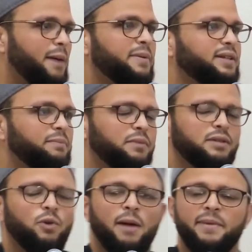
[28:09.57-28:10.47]
Muhammad,
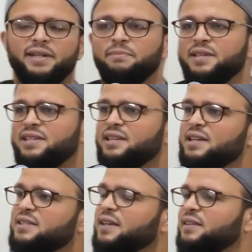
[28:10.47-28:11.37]
Muhammad ibn
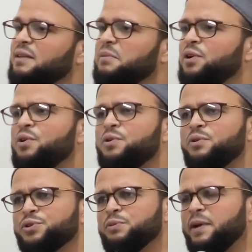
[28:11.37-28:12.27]
Sirin said to him,
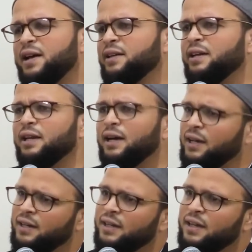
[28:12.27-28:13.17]
Oh,
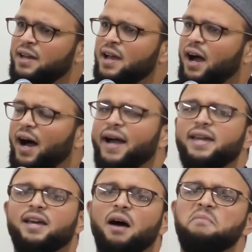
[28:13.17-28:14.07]
subhanallah,
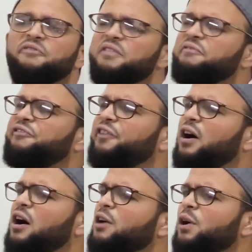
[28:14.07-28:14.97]
I come from
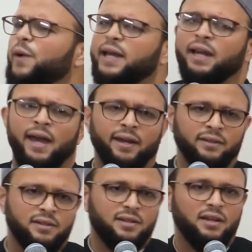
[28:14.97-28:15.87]
faraway
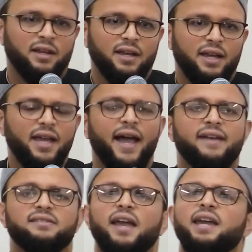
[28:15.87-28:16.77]
lands. It
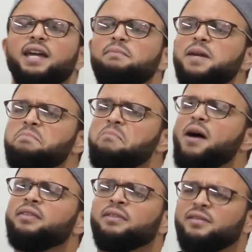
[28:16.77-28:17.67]
has taken me
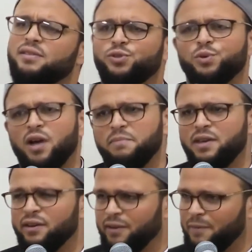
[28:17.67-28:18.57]
months to
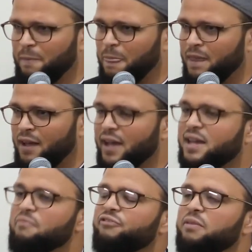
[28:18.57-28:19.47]
come here.
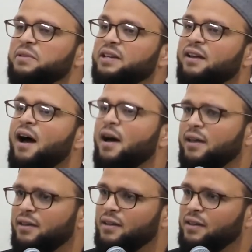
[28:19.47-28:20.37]
I come from
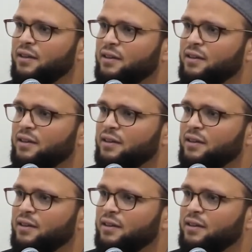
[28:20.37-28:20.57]
Iraq.